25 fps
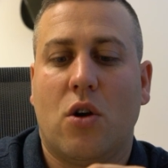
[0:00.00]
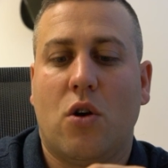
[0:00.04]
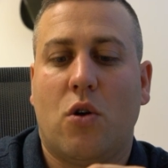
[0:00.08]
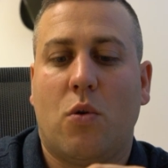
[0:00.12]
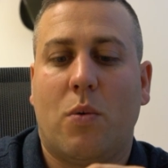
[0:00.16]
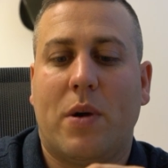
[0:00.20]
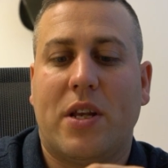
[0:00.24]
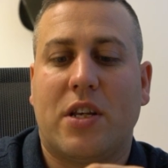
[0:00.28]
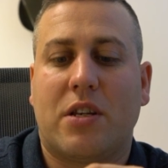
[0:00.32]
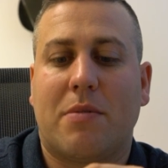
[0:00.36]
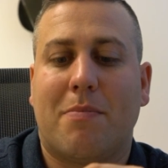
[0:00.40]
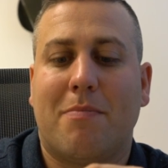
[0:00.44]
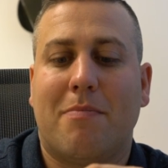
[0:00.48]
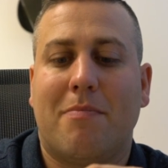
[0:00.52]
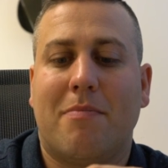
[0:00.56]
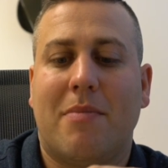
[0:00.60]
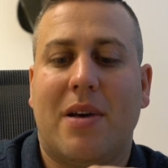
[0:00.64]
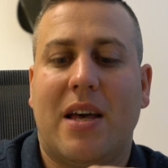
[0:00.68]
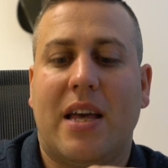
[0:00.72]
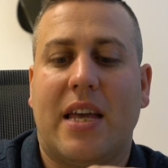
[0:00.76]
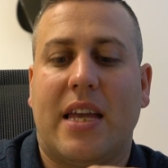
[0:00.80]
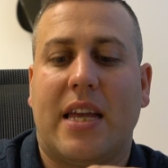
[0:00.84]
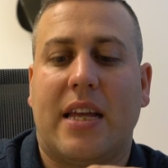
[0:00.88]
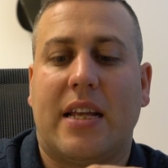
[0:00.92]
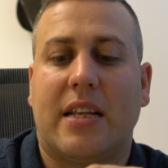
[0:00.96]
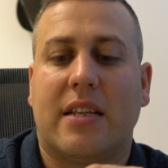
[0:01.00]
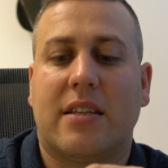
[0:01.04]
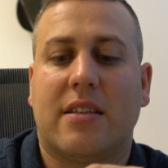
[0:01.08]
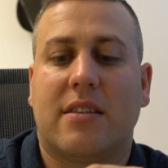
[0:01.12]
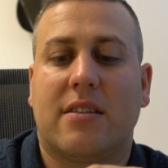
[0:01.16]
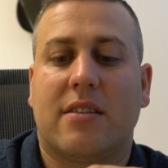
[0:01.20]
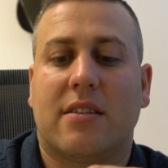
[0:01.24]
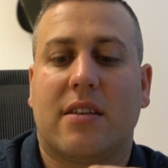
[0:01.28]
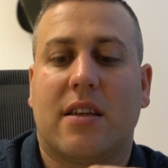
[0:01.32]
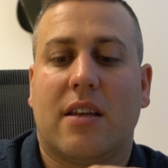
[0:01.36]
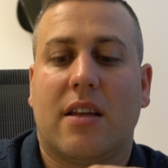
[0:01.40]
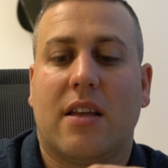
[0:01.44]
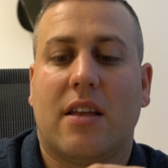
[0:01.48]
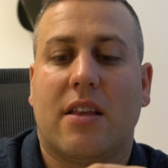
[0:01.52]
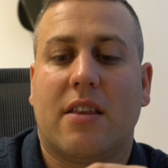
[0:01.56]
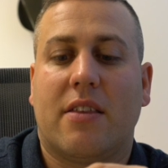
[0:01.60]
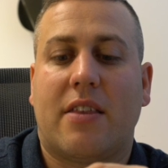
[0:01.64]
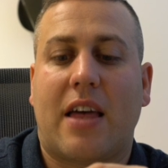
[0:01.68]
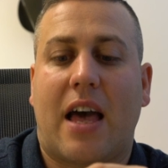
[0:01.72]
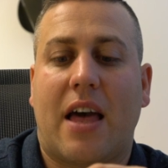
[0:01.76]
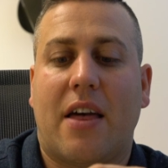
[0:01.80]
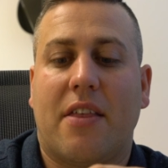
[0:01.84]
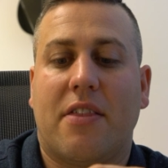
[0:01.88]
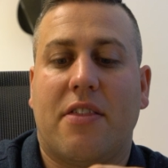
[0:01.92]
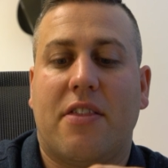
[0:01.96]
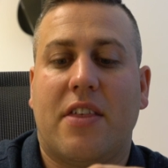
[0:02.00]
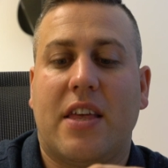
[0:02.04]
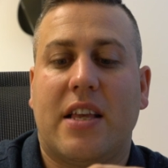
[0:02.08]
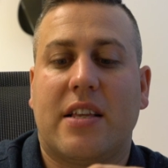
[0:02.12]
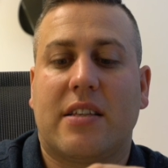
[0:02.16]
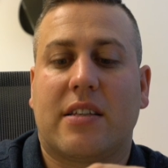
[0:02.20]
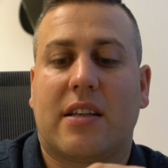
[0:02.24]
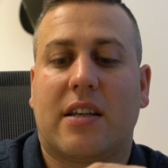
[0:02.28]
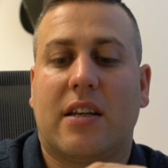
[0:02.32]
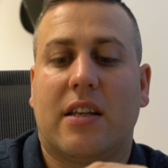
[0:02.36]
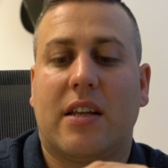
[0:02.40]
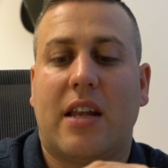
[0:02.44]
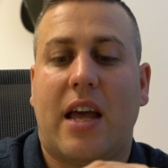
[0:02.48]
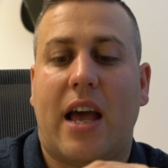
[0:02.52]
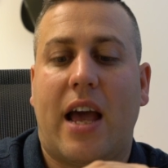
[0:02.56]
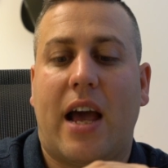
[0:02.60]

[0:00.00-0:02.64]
which means that this can